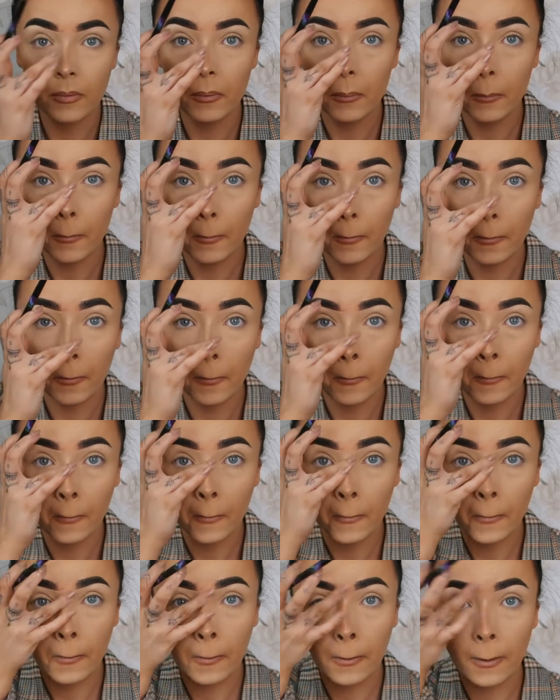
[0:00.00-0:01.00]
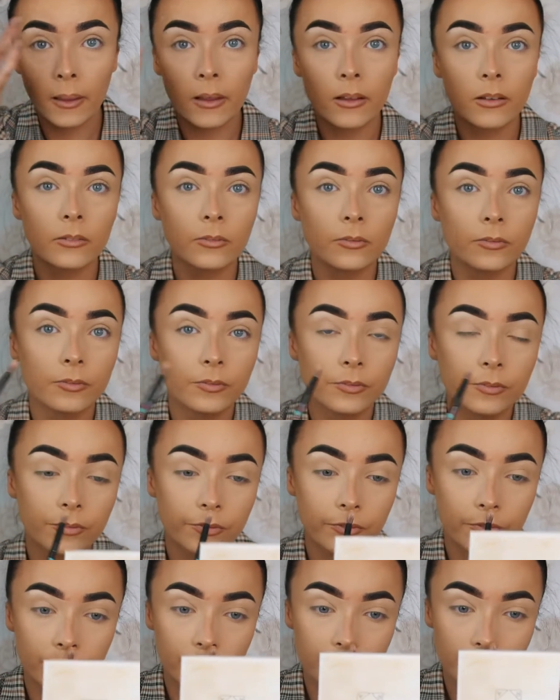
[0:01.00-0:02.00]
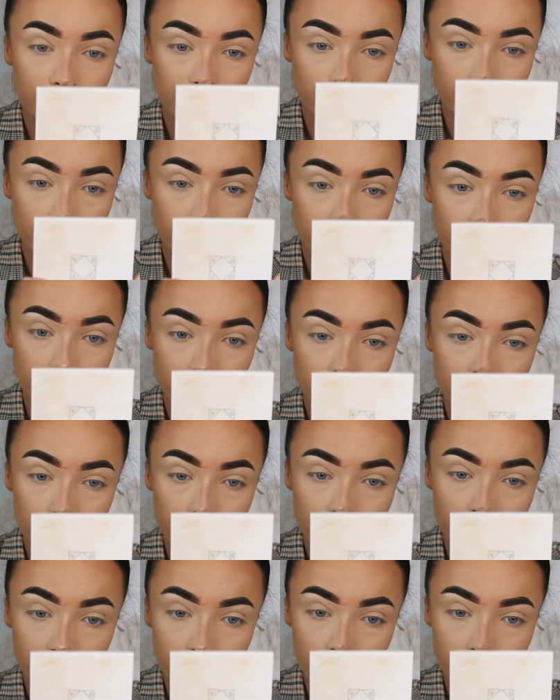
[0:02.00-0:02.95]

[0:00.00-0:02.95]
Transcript: and the nose. She's no longer a lifeguard.